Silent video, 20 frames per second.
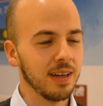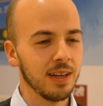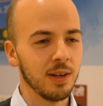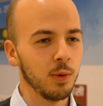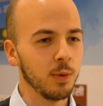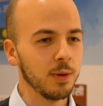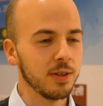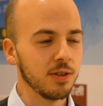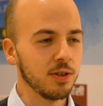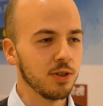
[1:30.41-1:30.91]
I
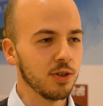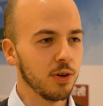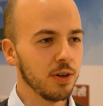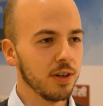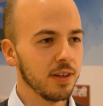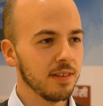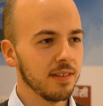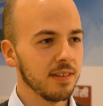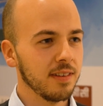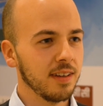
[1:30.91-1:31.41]
always enjoy
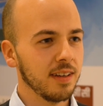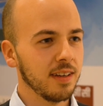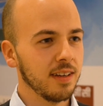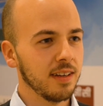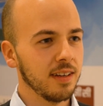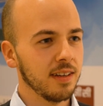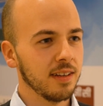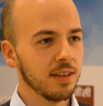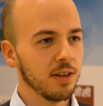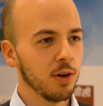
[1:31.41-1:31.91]
it,
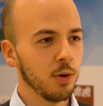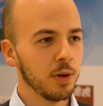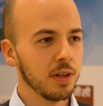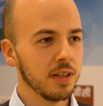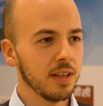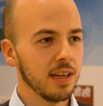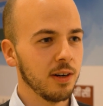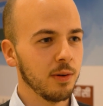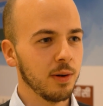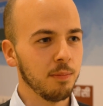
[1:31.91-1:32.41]
going
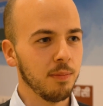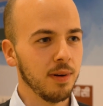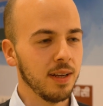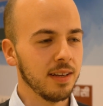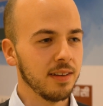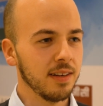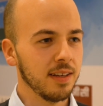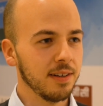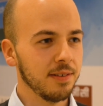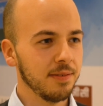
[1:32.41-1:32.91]
there and
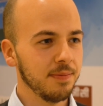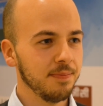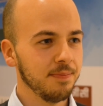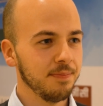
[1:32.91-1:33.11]
playing there.